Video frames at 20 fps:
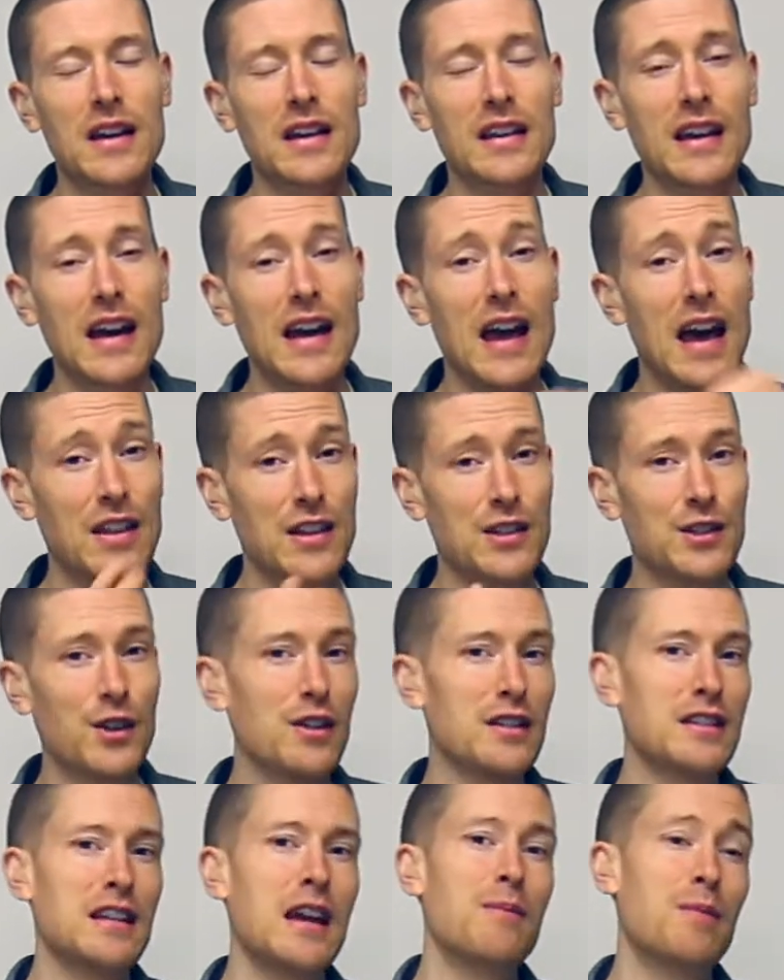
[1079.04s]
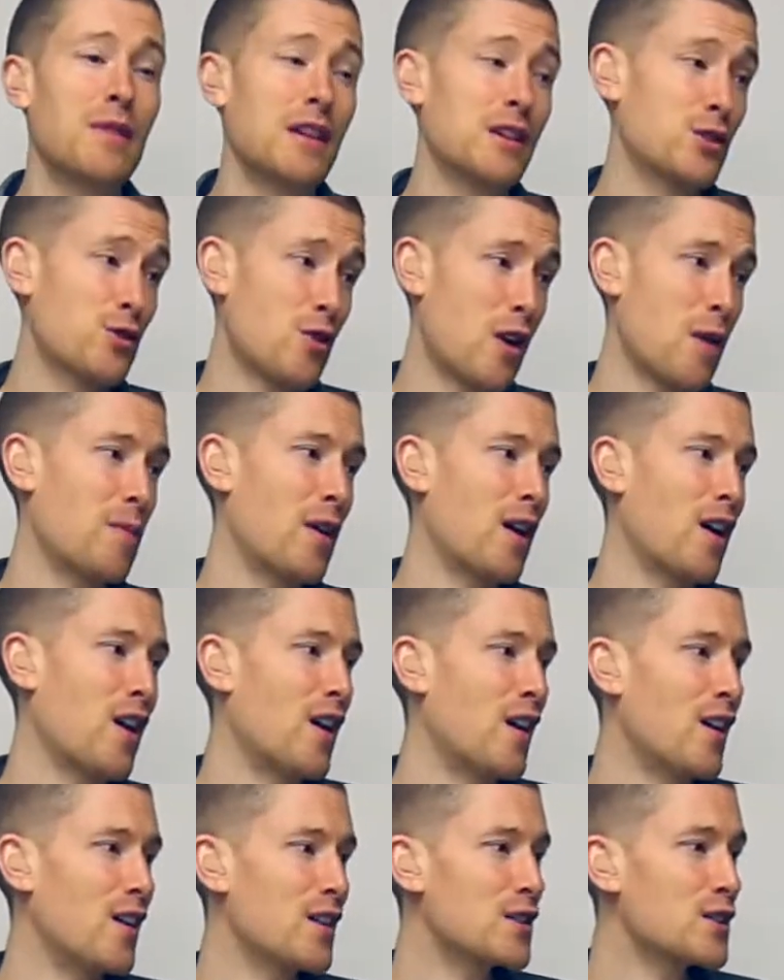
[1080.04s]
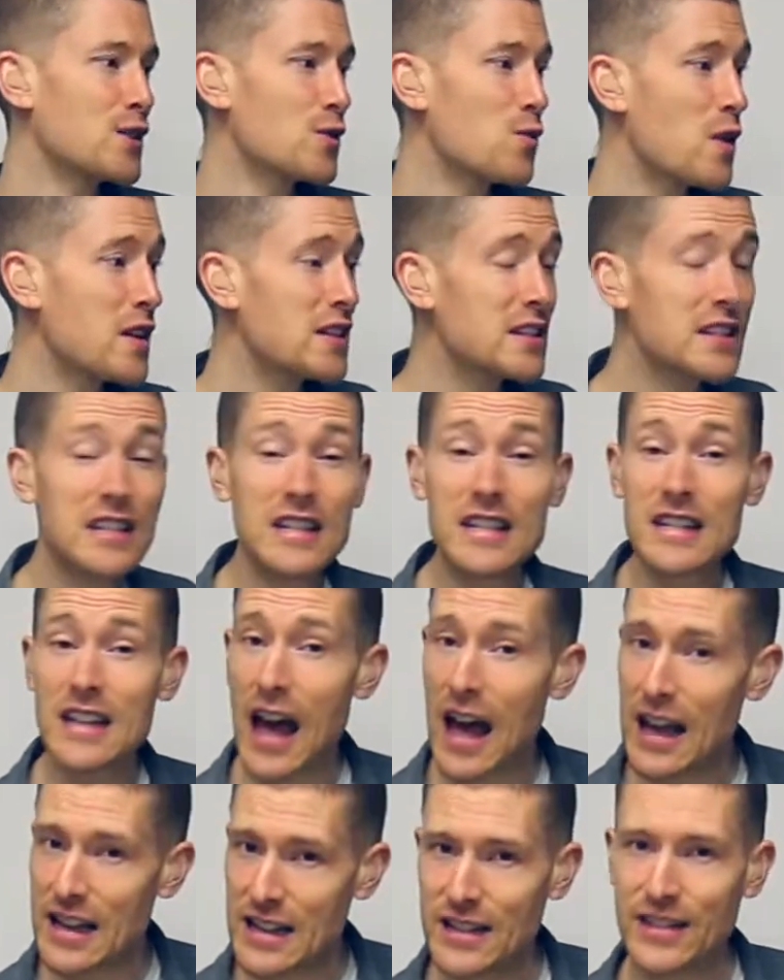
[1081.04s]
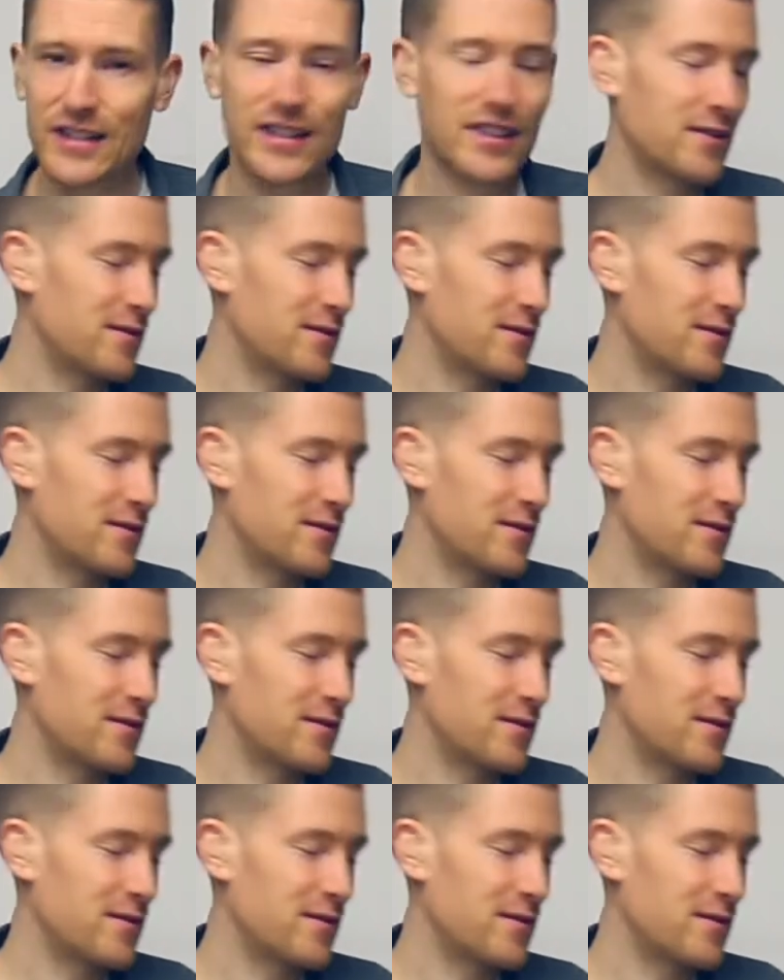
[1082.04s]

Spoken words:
Okay, at the song tempo. Let's try bar 28.